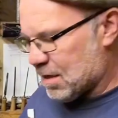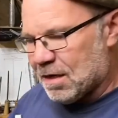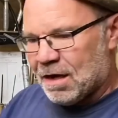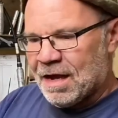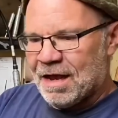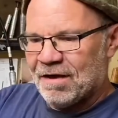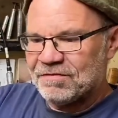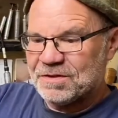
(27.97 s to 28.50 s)

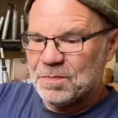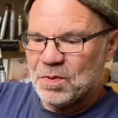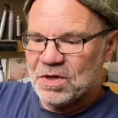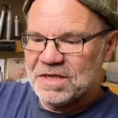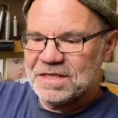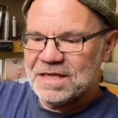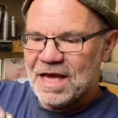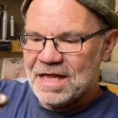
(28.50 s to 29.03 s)
I have to put
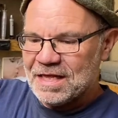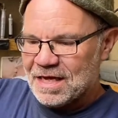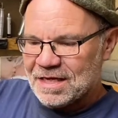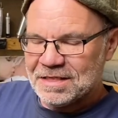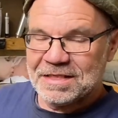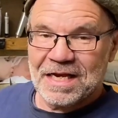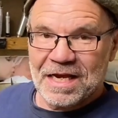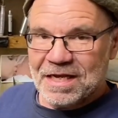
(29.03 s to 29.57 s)
it together
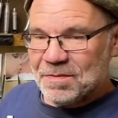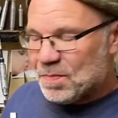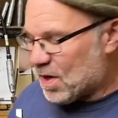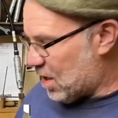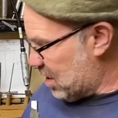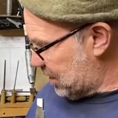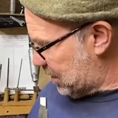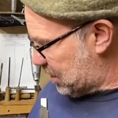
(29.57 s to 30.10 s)
and take it
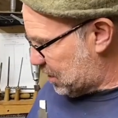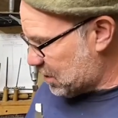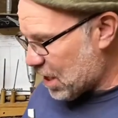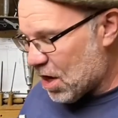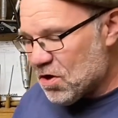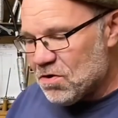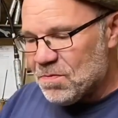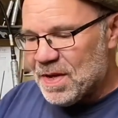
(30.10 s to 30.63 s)
apart
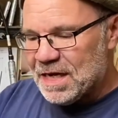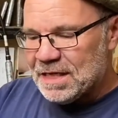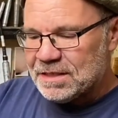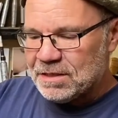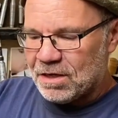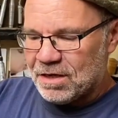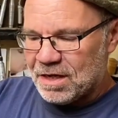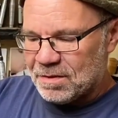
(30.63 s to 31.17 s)
so many
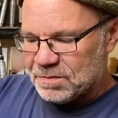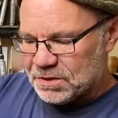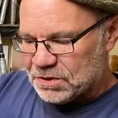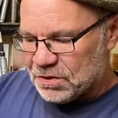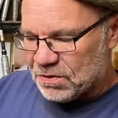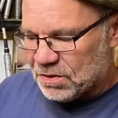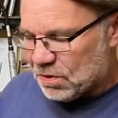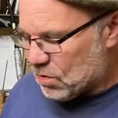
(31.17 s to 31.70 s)
times
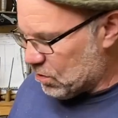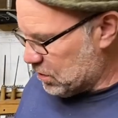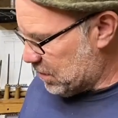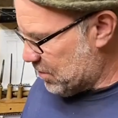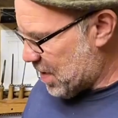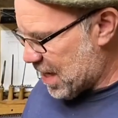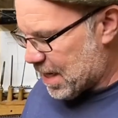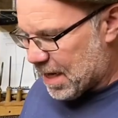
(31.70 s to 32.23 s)
during the course
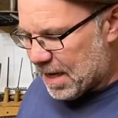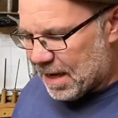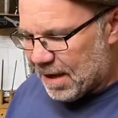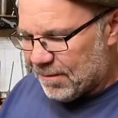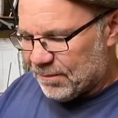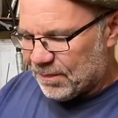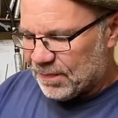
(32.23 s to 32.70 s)
of making it